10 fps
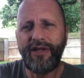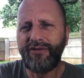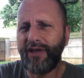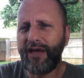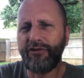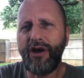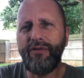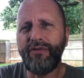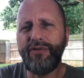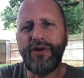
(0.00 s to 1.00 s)
It's got great
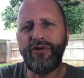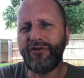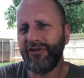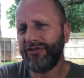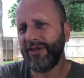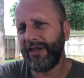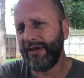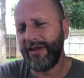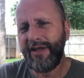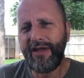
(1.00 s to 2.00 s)
reviews. This
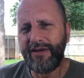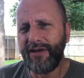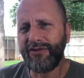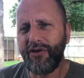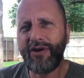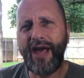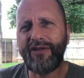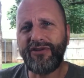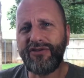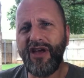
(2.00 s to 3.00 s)
thing does all
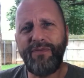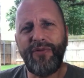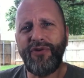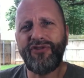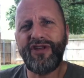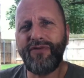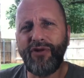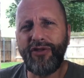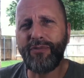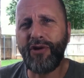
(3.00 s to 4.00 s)
kinds of stuff, but there's
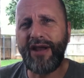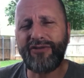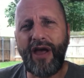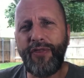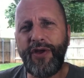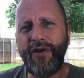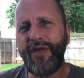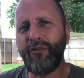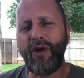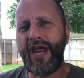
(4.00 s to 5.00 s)
several other brands out there
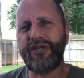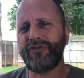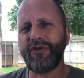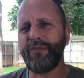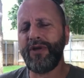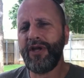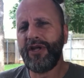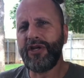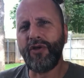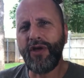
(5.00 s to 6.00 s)
that range from
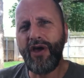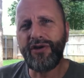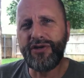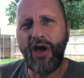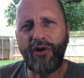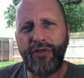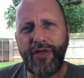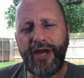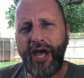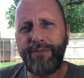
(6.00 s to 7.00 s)
the $100
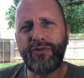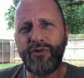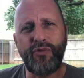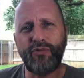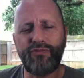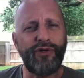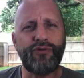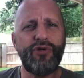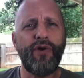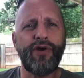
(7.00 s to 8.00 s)
thing up to
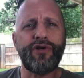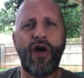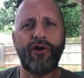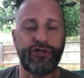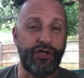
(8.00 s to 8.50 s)
$200.